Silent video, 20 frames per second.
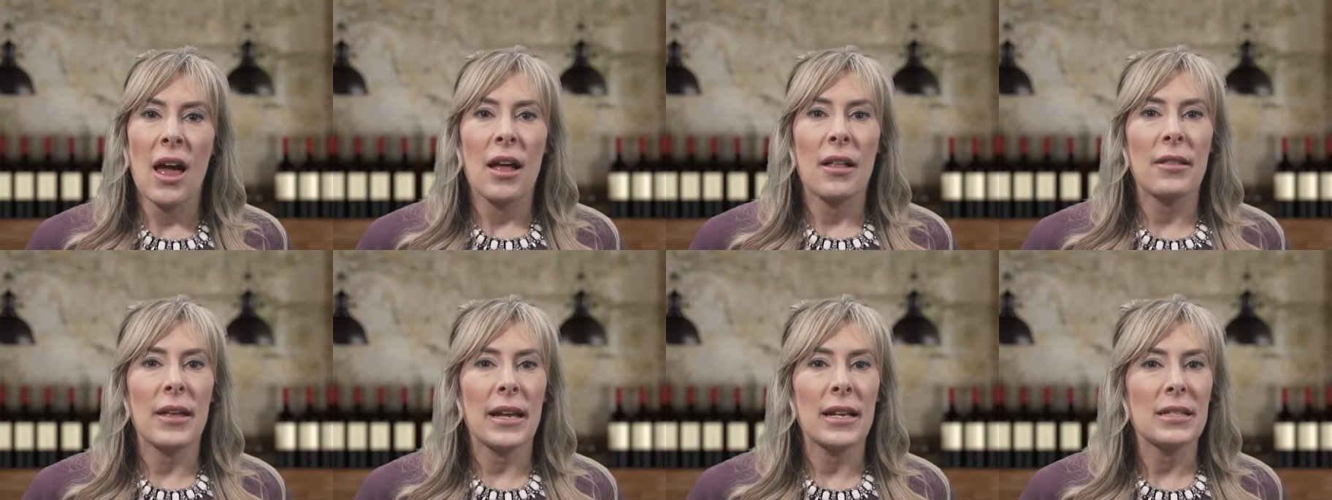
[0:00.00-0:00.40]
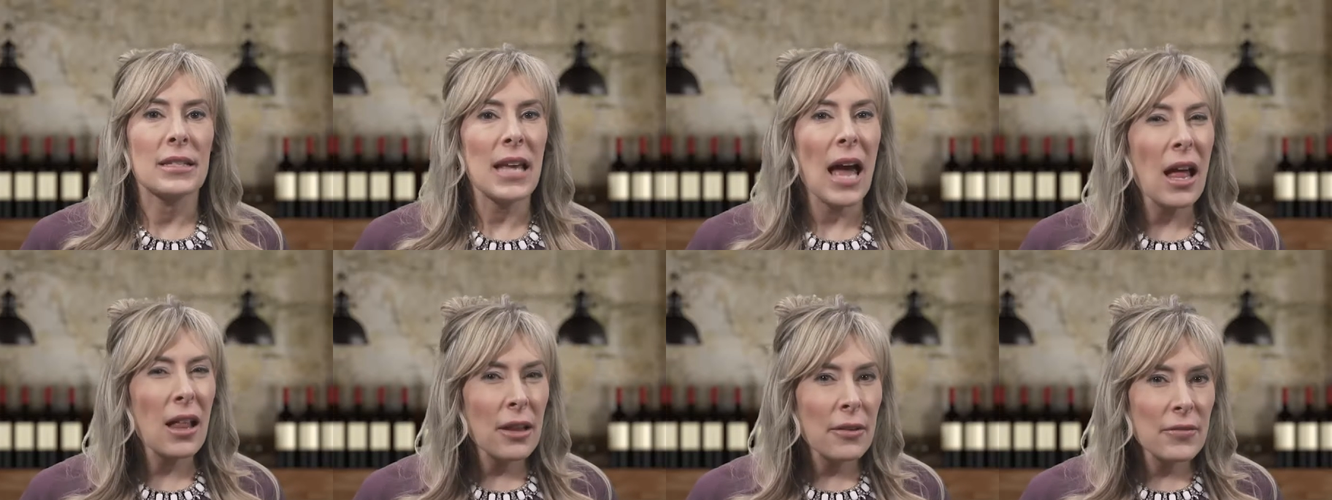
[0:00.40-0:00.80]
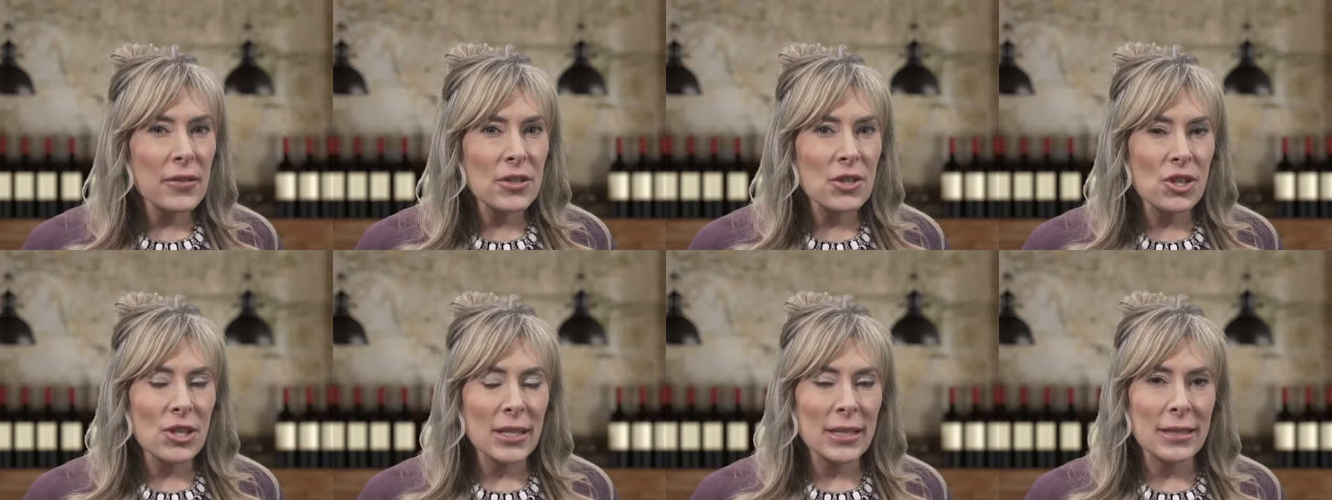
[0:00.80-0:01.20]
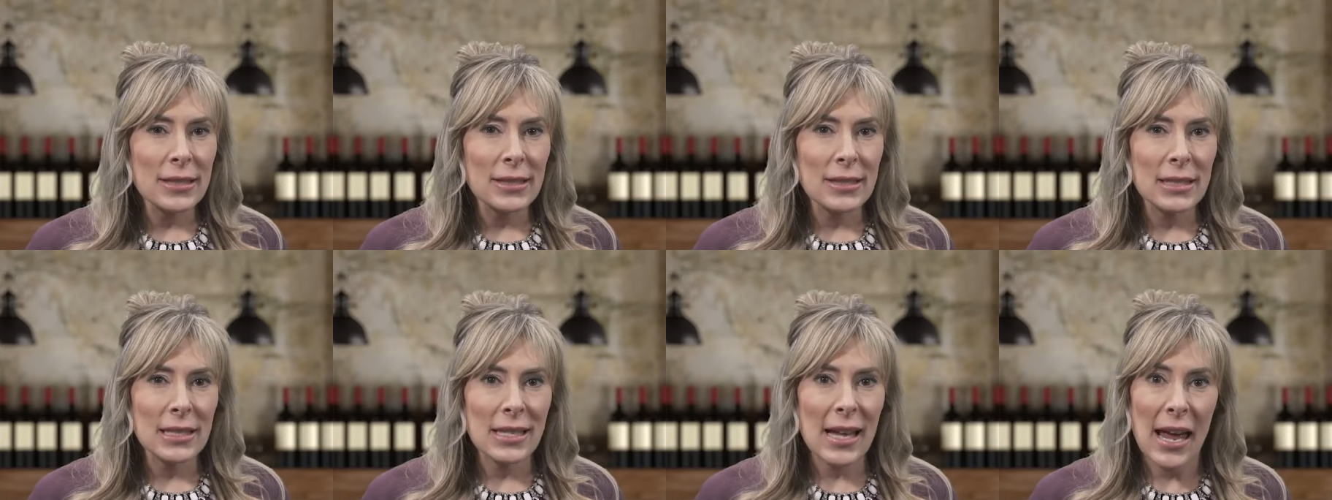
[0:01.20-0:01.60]
like
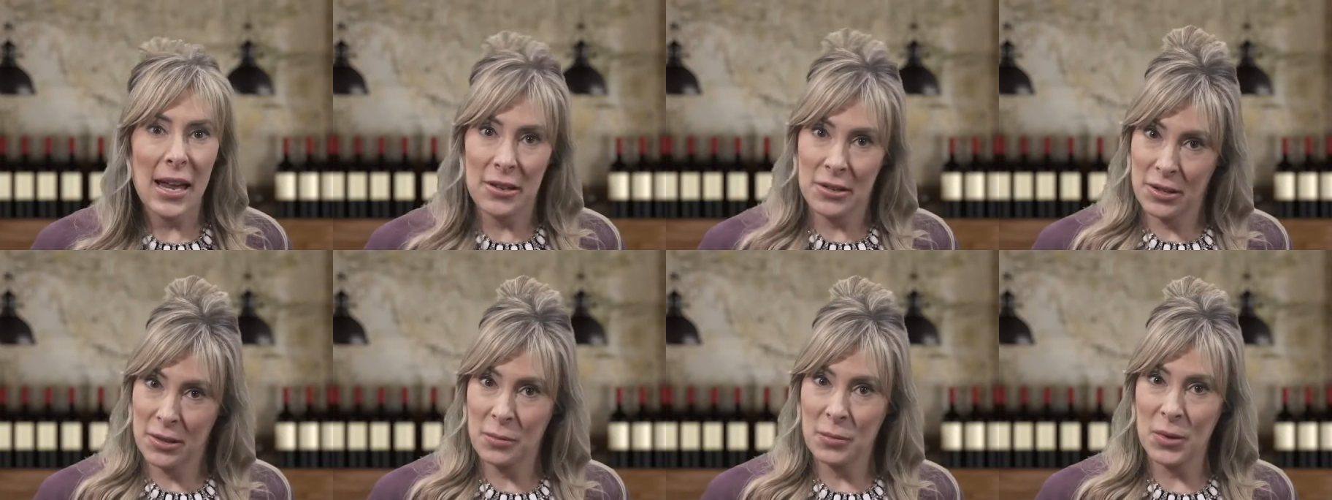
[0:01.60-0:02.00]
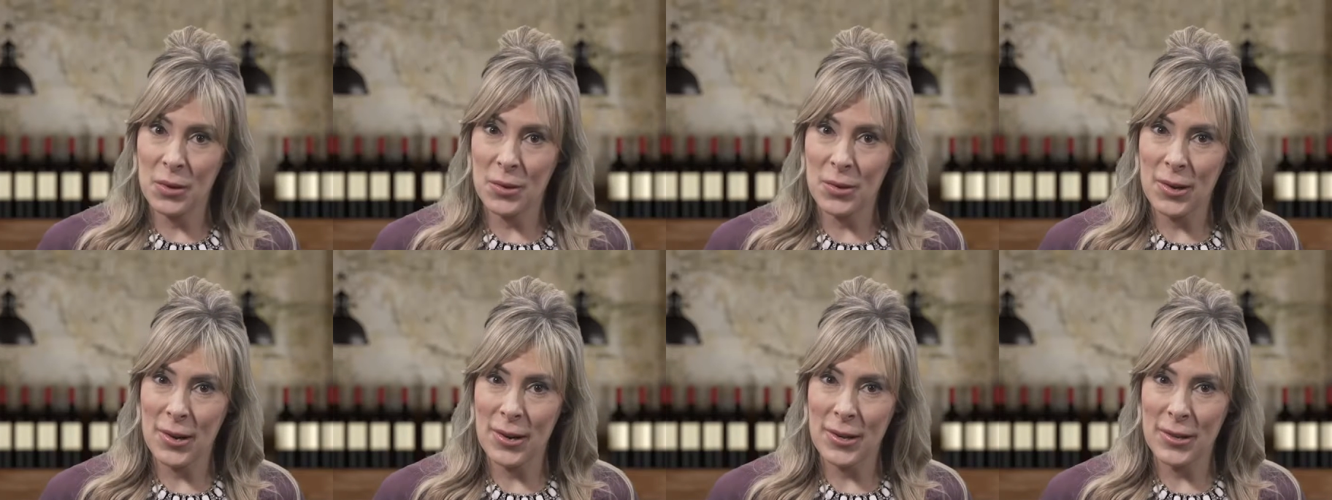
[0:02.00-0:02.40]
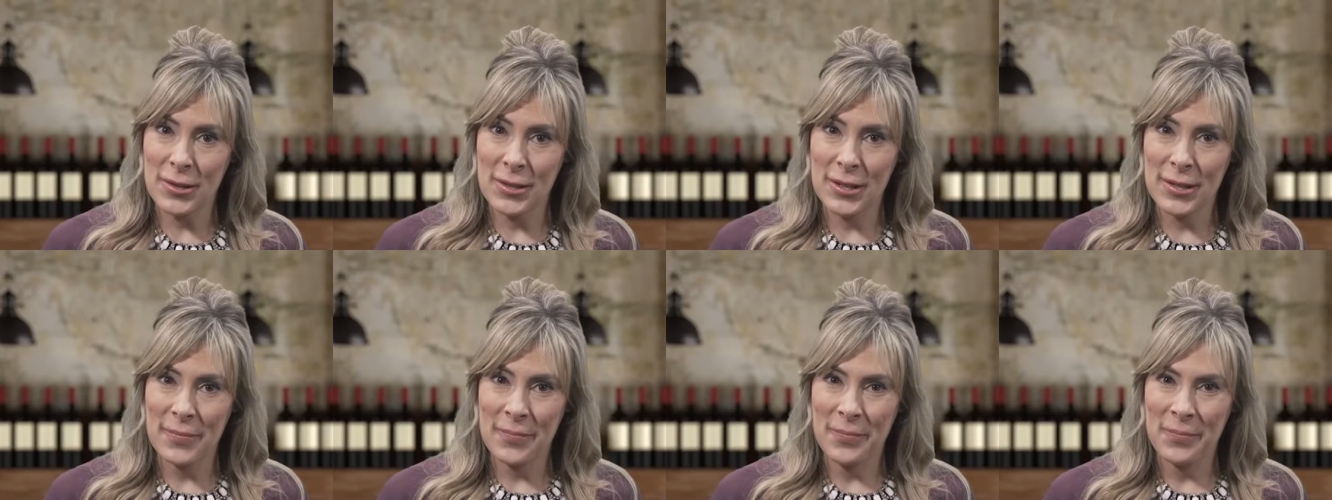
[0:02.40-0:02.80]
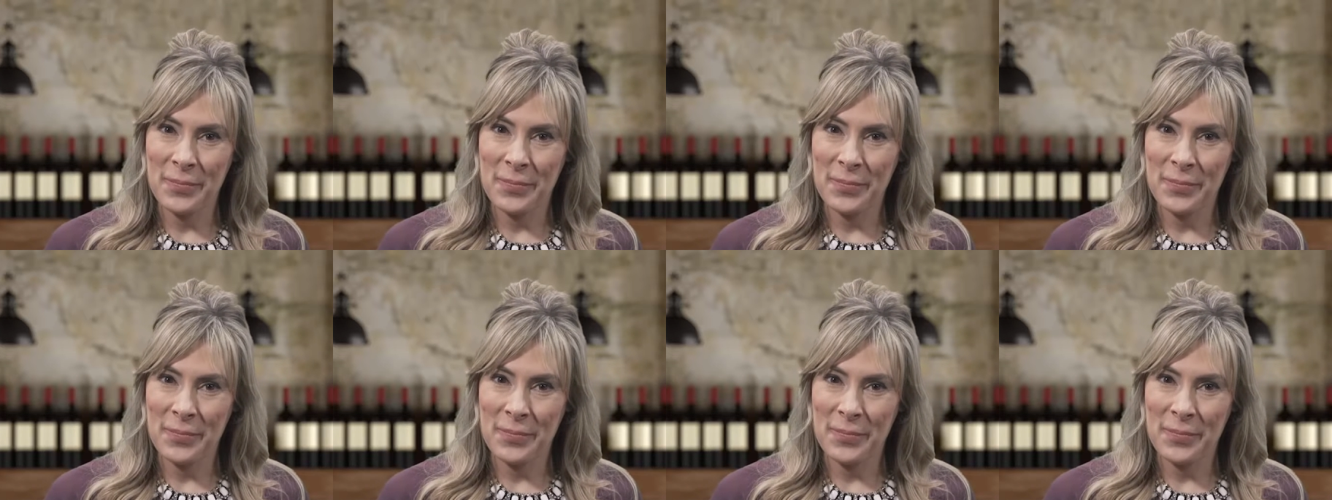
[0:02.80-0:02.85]
televisions and computers.